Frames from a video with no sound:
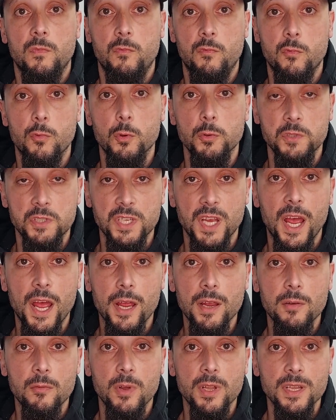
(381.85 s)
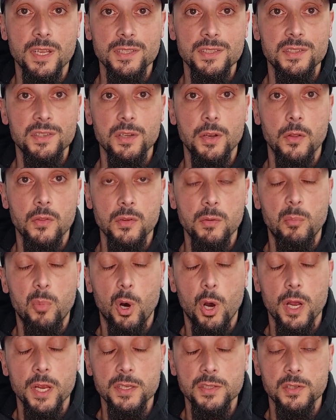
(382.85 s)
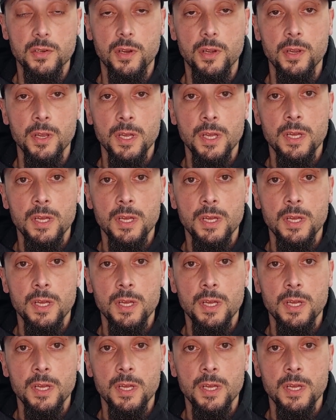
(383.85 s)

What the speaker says: through sag when they sit on the bike, so